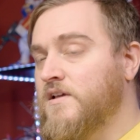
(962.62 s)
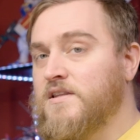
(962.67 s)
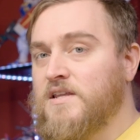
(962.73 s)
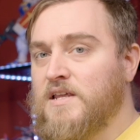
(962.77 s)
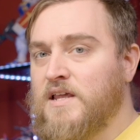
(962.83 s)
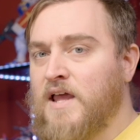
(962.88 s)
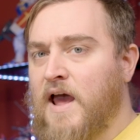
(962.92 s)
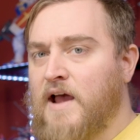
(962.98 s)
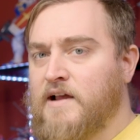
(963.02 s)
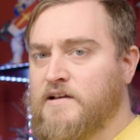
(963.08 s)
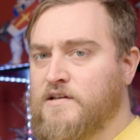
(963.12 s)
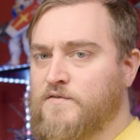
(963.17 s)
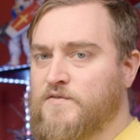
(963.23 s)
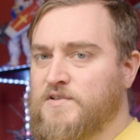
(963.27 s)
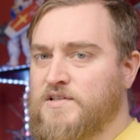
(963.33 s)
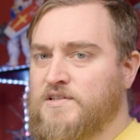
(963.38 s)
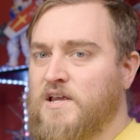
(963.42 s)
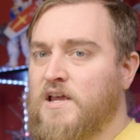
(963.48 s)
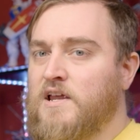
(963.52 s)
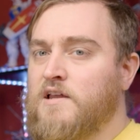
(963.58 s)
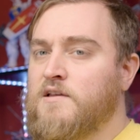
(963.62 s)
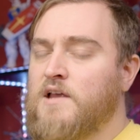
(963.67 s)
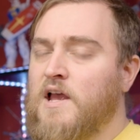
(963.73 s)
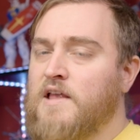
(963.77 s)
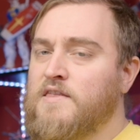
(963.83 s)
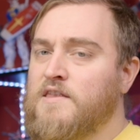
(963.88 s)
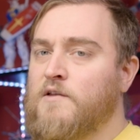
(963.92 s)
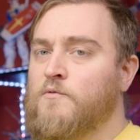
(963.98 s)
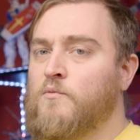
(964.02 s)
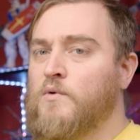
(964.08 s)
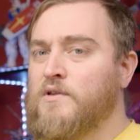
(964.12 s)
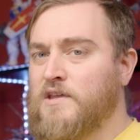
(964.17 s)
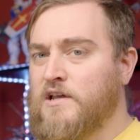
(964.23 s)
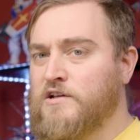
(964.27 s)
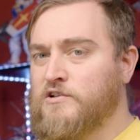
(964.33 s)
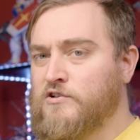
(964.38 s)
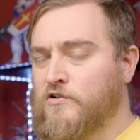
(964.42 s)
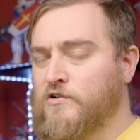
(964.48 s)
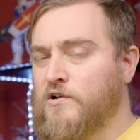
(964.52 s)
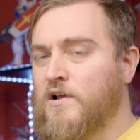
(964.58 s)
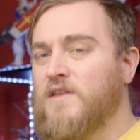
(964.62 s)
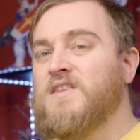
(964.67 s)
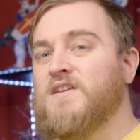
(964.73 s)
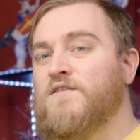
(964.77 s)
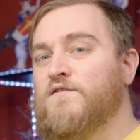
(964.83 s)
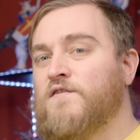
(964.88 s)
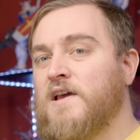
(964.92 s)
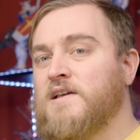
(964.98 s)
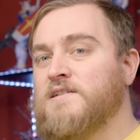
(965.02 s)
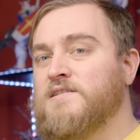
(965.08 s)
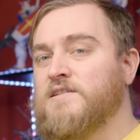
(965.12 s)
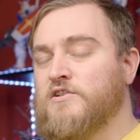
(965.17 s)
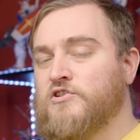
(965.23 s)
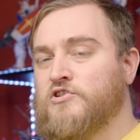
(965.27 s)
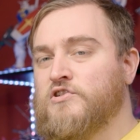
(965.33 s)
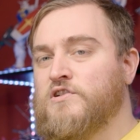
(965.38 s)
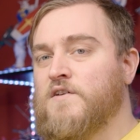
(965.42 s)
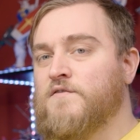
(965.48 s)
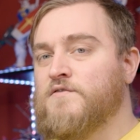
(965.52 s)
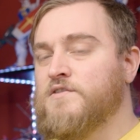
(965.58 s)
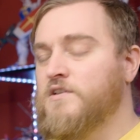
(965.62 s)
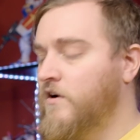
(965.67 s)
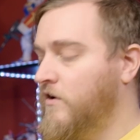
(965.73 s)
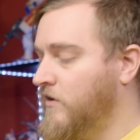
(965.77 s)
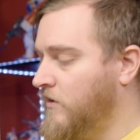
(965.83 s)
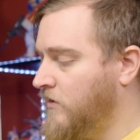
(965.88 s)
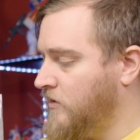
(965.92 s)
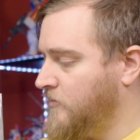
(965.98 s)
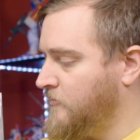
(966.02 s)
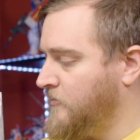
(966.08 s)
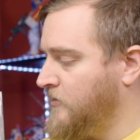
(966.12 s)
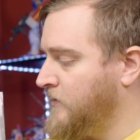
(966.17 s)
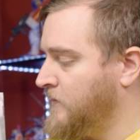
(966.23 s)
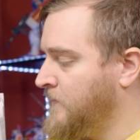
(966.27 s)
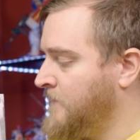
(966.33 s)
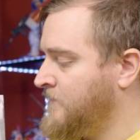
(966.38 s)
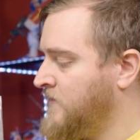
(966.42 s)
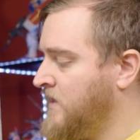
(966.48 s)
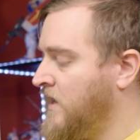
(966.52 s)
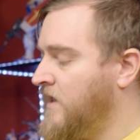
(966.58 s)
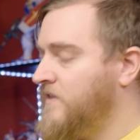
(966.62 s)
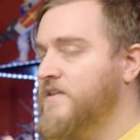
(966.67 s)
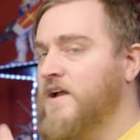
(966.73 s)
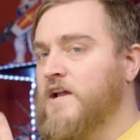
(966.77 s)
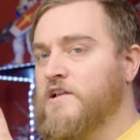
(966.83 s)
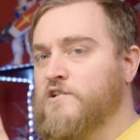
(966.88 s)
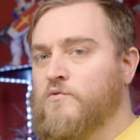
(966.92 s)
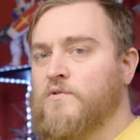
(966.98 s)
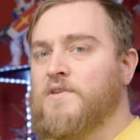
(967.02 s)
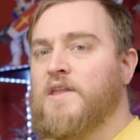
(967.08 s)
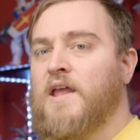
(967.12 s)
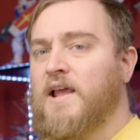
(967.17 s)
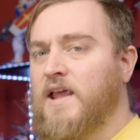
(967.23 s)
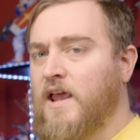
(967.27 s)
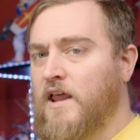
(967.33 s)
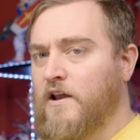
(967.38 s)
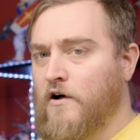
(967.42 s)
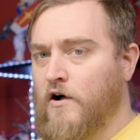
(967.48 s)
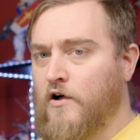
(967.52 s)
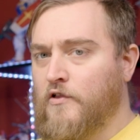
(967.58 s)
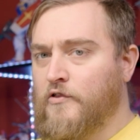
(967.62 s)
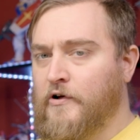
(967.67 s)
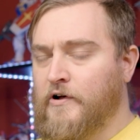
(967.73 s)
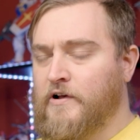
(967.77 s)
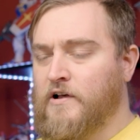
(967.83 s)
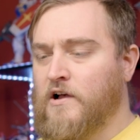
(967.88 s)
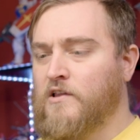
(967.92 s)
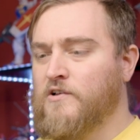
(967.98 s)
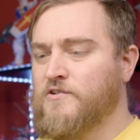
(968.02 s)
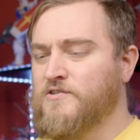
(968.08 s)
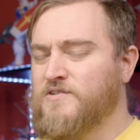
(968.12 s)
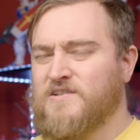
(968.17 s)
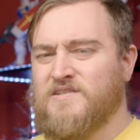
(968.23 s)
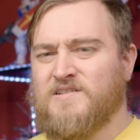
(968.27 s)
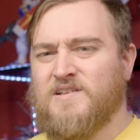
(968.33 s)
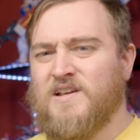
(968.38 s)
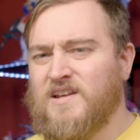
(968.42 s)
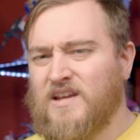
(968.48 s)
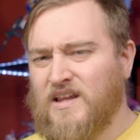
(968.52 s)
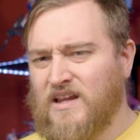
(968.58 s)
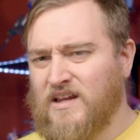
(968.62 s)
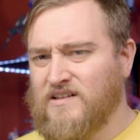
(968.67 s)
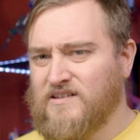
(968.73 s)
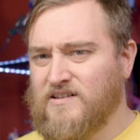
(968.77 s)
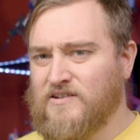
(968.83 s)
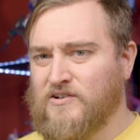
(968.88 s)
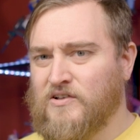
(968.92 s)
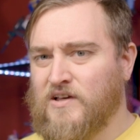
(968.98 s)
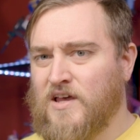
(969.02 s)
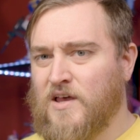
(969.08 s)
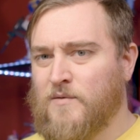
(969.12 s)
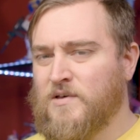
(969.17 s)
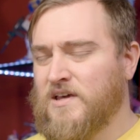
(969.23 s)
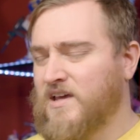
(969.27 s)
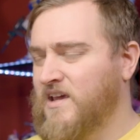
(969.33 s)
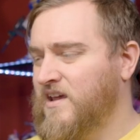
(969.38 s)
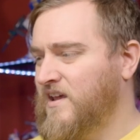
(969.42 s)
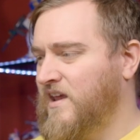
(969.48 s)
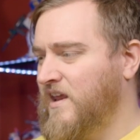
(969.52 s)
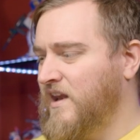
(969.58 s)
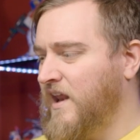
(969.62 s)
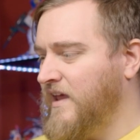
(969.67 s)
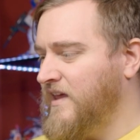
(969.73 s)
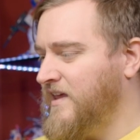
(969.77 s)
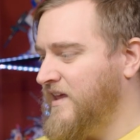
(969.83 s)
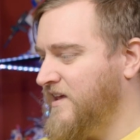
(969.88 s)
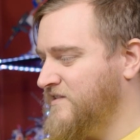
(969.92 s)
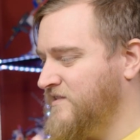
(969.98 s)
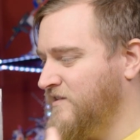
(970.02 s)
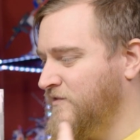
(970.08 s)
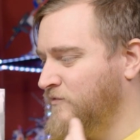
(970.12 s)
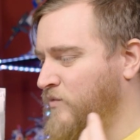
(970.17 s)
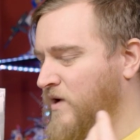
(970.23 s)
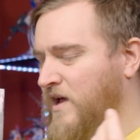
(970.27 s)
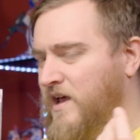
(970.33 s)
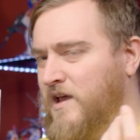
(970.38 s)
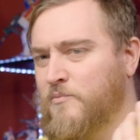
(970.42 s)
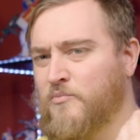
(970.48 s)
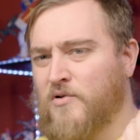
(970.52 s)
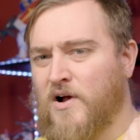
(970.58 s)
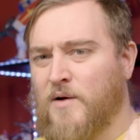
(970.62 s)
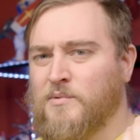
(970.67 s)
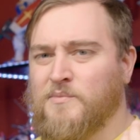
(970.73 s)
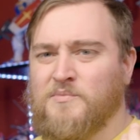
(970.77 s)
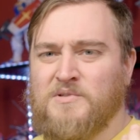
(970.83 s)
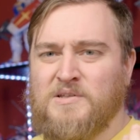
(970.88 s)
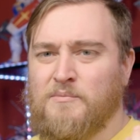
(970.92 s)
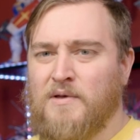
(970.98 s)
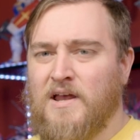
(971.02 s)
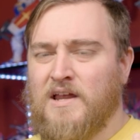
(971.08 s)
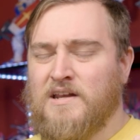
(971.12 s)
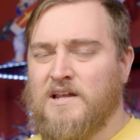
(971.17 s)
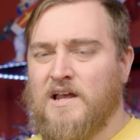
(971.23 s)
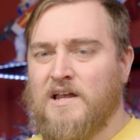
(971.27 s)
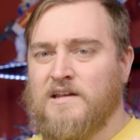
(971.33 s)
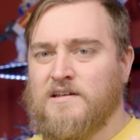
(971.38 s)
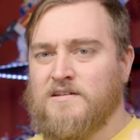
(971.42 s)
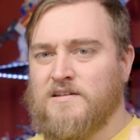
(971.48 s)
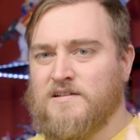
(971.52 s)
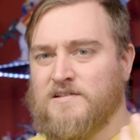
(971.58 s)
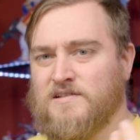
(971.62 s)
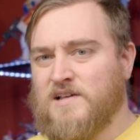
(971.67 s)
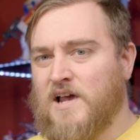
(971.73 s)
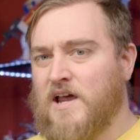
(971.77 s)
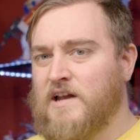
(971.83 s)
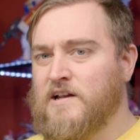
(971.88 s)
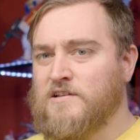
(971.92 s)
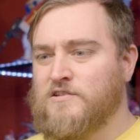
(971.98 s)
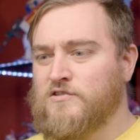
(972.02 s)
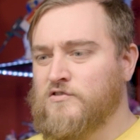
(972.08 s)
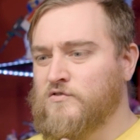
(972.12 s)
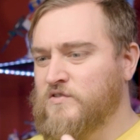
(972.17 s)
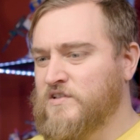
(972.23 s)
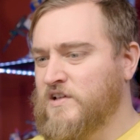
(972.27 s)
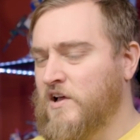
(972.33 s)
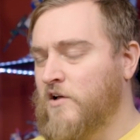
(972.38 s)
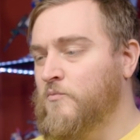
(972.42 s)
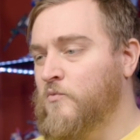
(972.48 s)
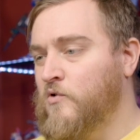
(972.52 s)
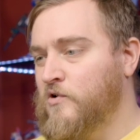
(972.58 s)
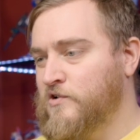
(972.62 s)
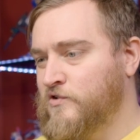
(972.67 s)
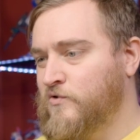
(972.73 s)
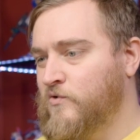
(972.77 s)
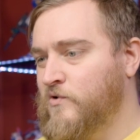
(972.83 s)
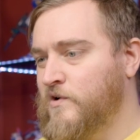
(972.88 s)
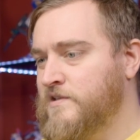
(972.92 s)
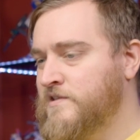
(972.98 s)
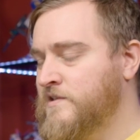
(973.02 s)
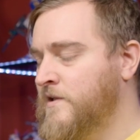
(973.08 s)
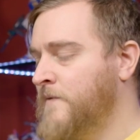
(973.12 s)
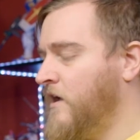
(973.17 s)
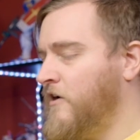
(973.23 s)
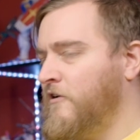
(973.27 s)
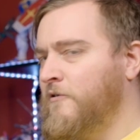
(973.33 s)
deactive state, and then when they turn on the phase shift armor, that's when they get all their colors. It's a neat little gimmick, and I guess a way probably Bandai decided to sell more toys.